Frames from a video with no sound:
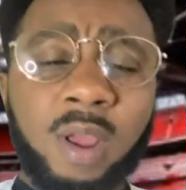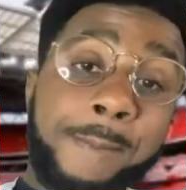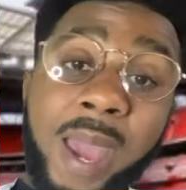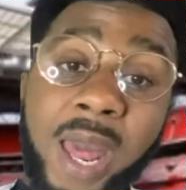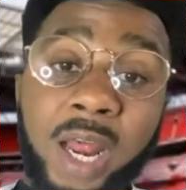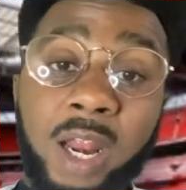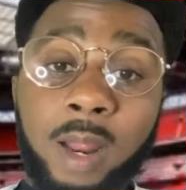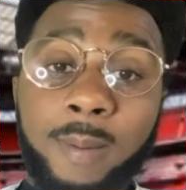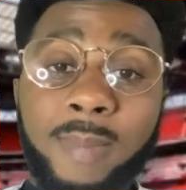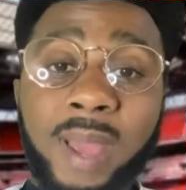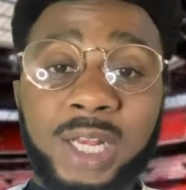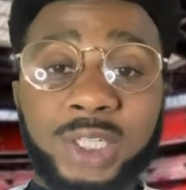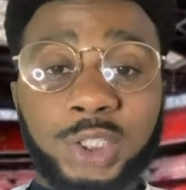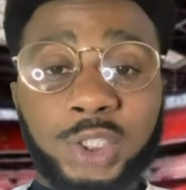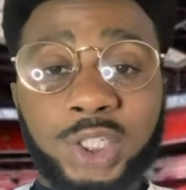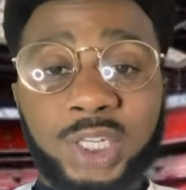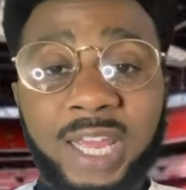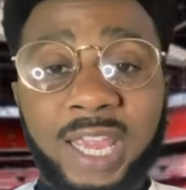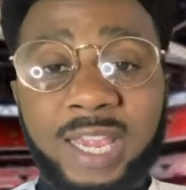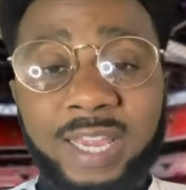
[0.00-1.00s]
Man of the match
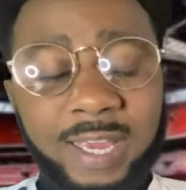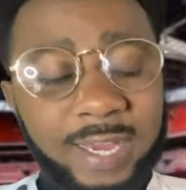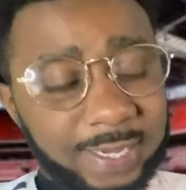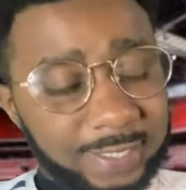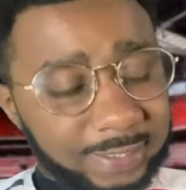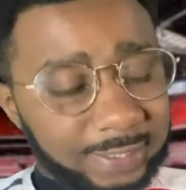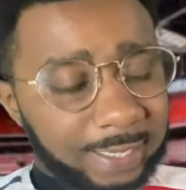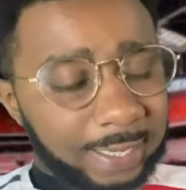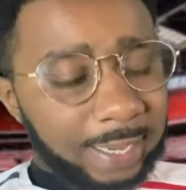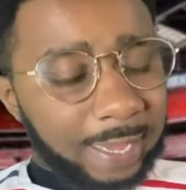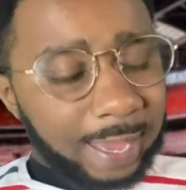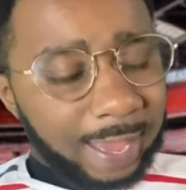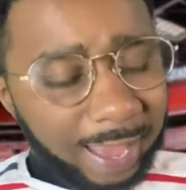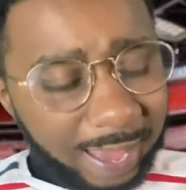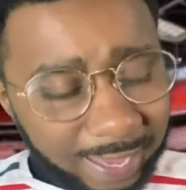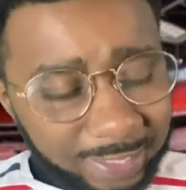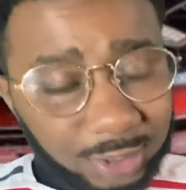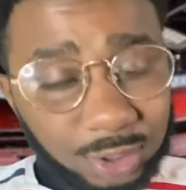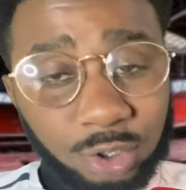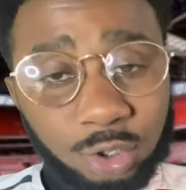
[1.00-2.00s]
today, guys,
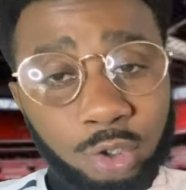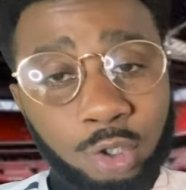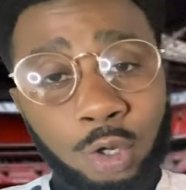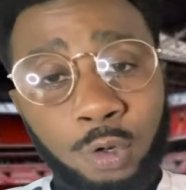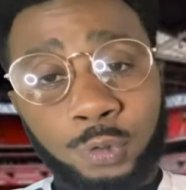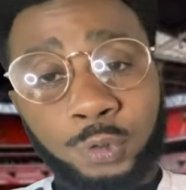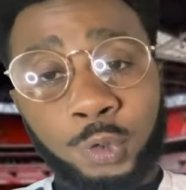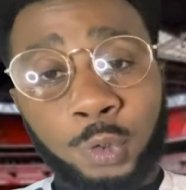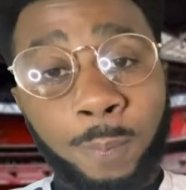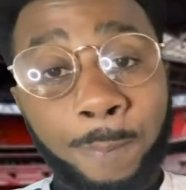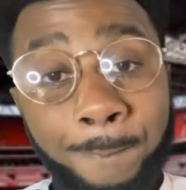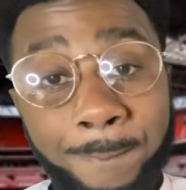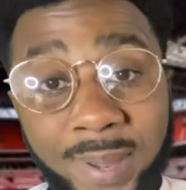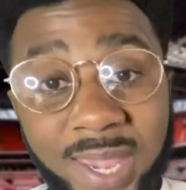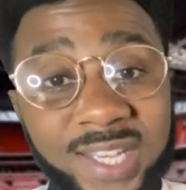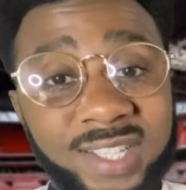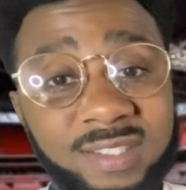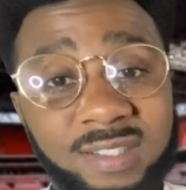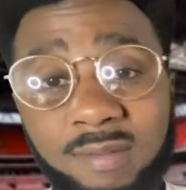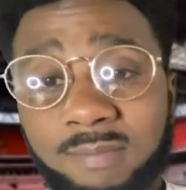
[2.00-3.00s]
has to go to
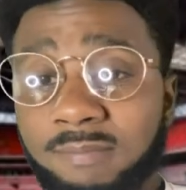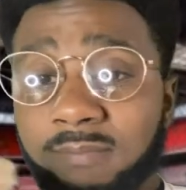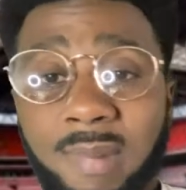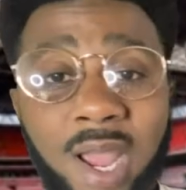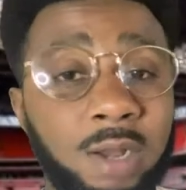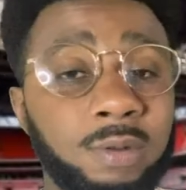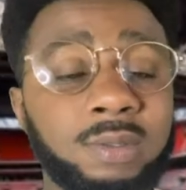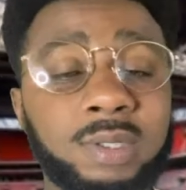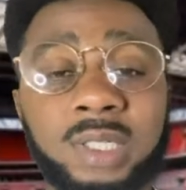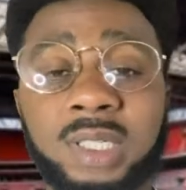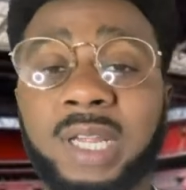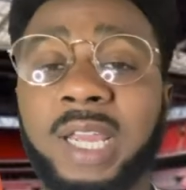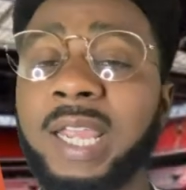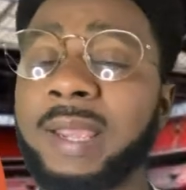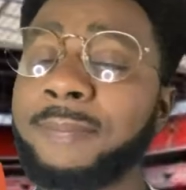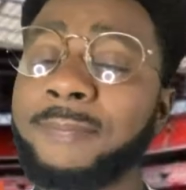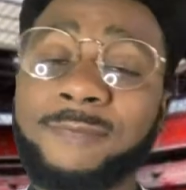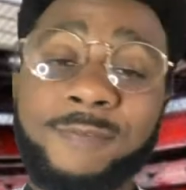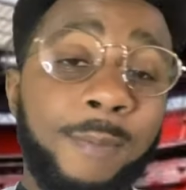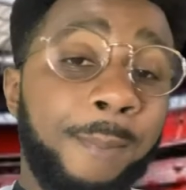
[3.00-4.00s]
Mason Mount
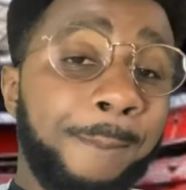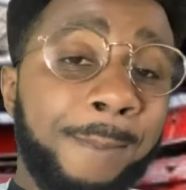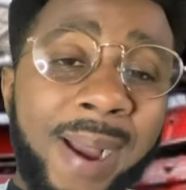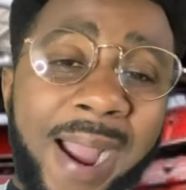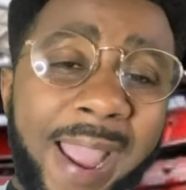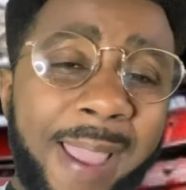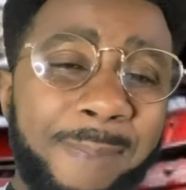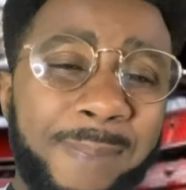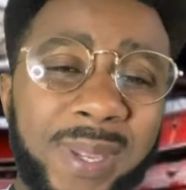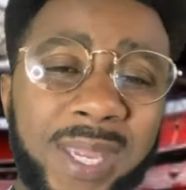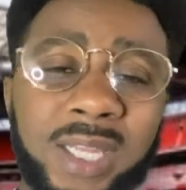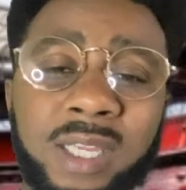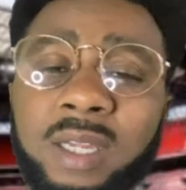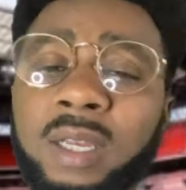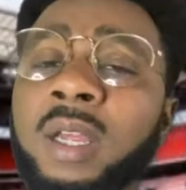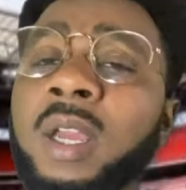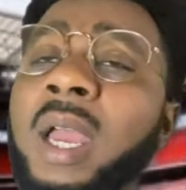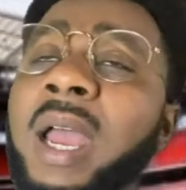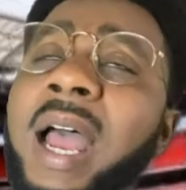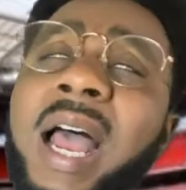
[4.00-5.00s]
today, for my opinion,